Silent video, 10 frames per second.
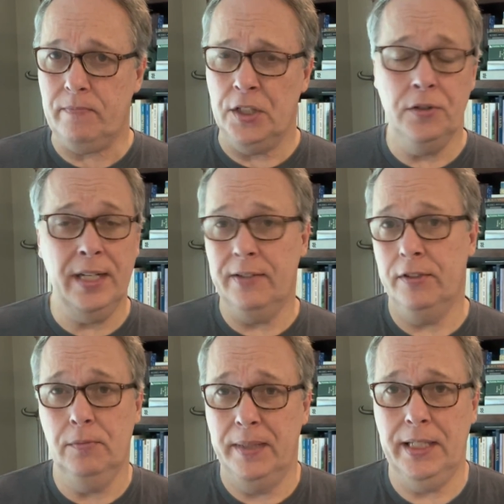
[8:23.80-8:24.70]
You can even
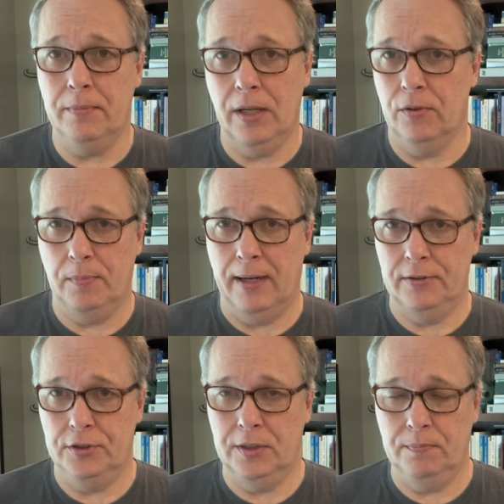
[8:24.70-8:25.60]
do media mail with
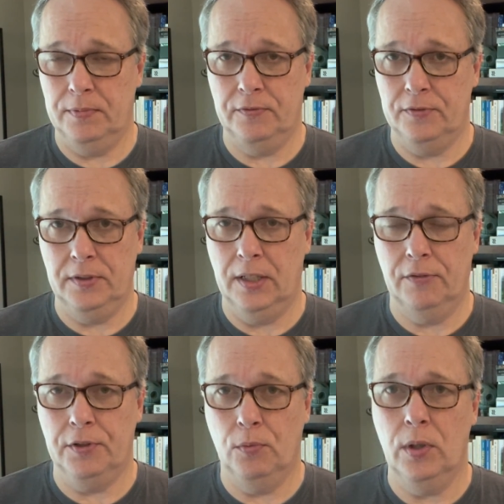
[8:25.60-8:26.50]
Pirate Ship if
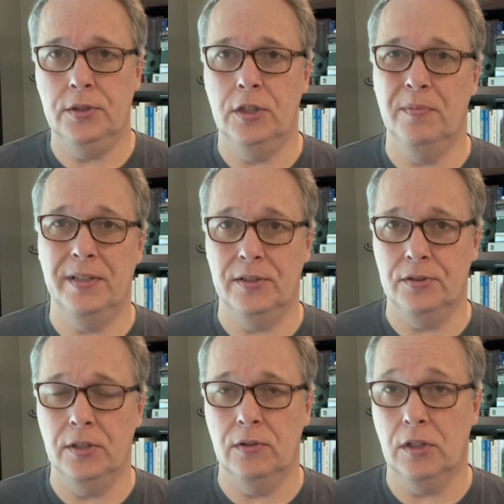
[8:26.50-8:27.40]
you want to, but there's
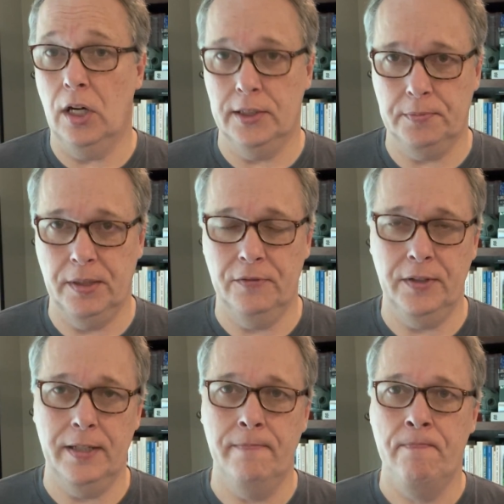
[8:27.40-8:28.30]
no cost
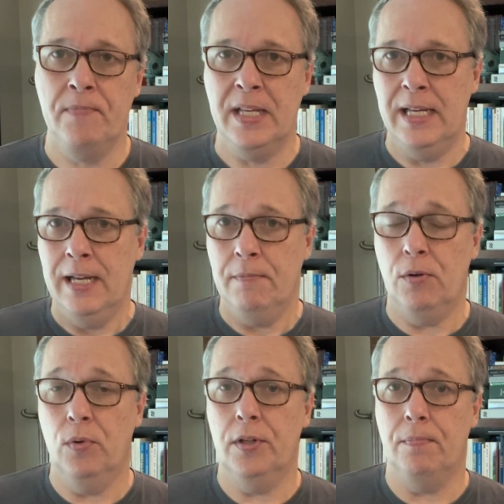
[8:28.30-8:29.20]
benefit. But
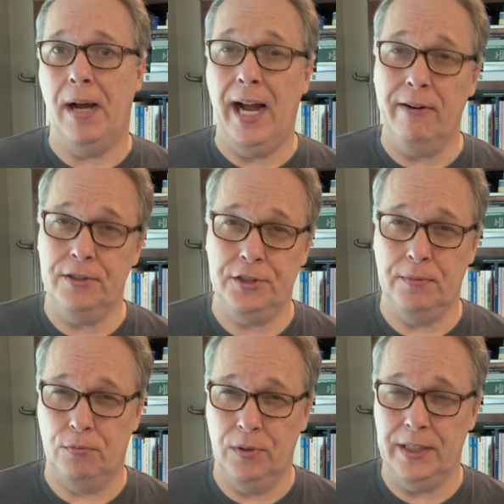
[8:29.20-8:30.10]
where the Pirate
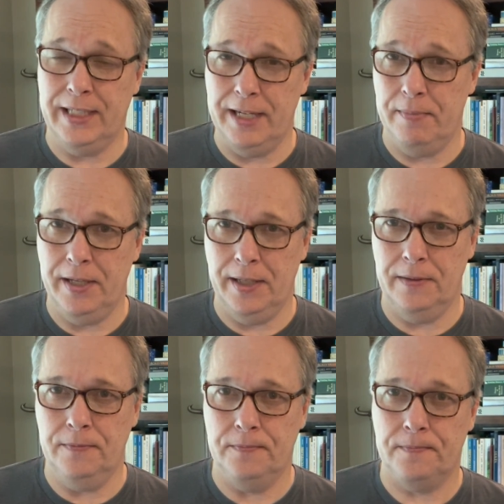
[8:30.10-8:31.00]
Ship really came
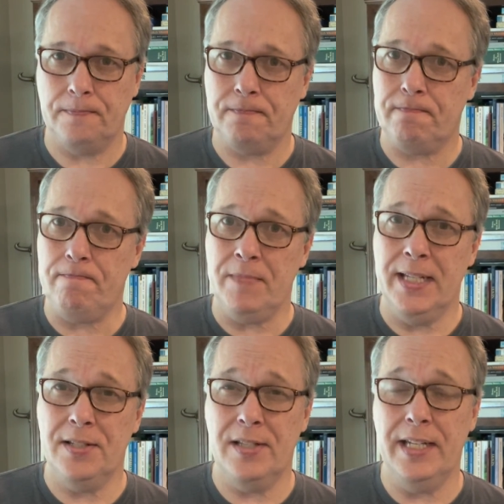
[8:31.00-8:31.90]
in
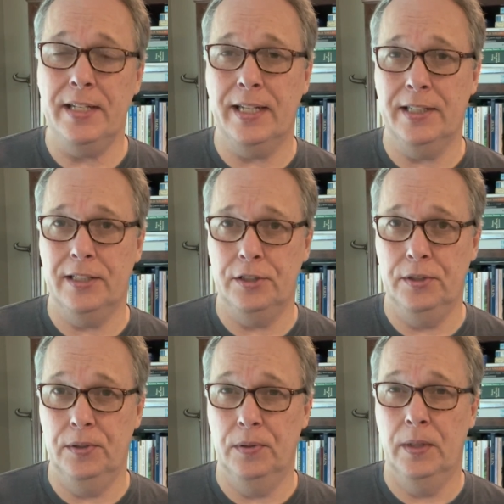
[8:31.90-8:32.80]
is they can
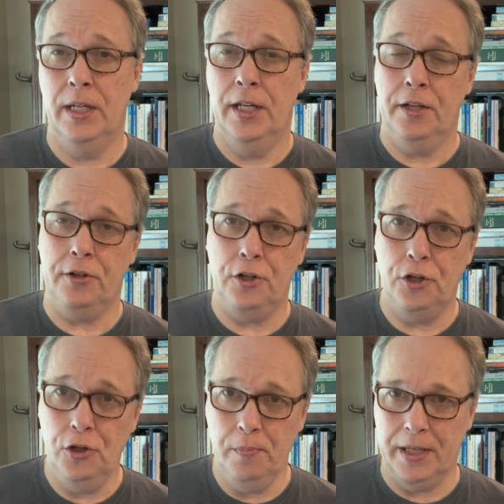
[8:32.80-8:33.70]
do
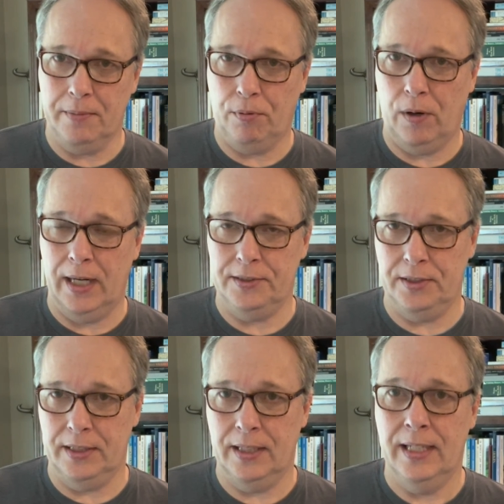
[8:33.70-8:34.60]
cubic
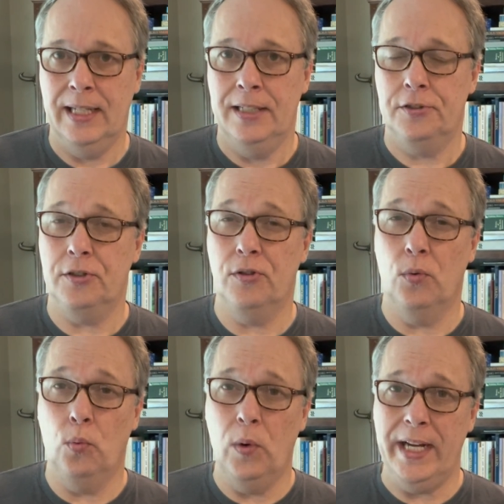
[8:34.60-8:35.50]
pricing. So the
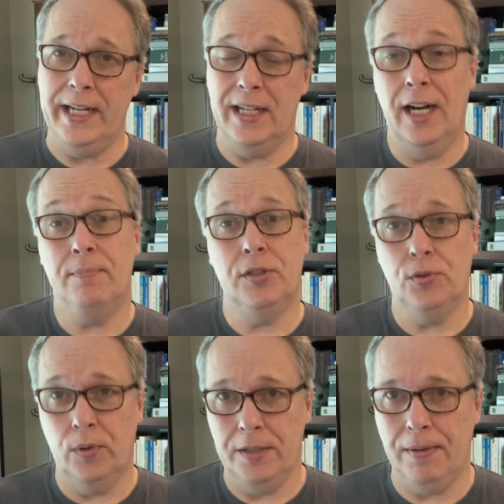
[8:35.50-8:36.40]
weight up to
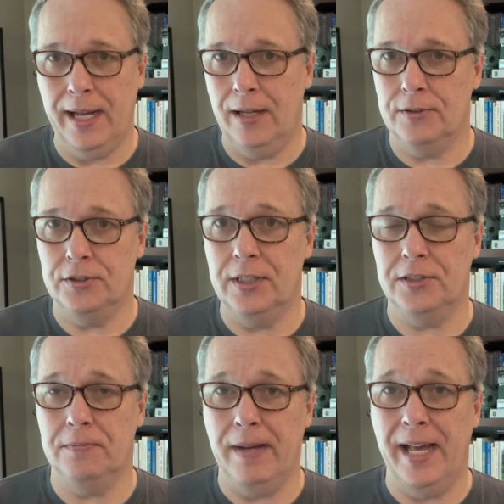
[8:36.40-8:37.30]
20 pounds
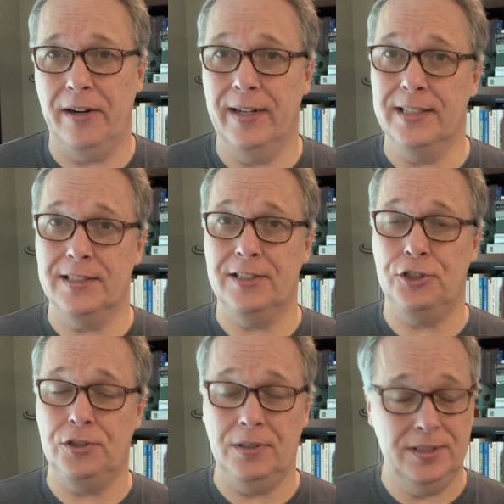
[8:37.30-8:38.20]
doesn't matter.
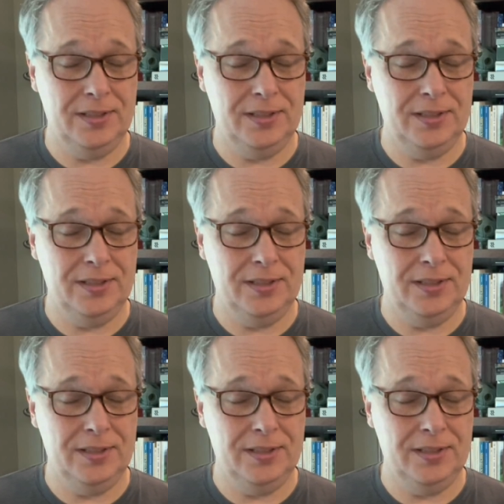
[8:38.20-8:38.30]
It's